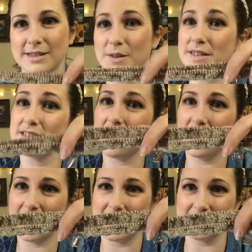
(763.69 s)
So this is
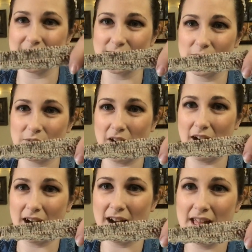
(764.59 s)
all I got done so
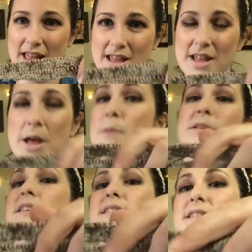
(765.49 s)
far,
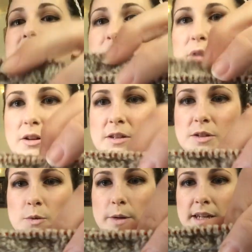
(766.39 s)
but this is in
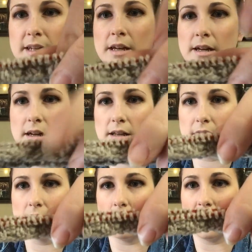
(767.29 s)
Brooklyn Tweed
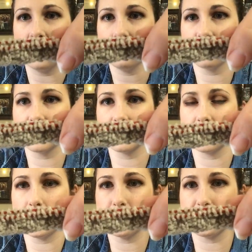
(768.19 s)
Loft,
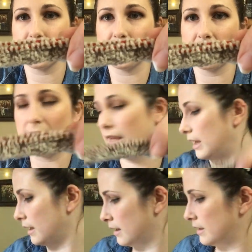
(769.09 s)

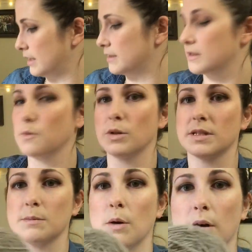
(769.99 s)
and it's the
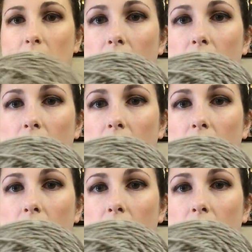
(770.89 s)
Wood Smoke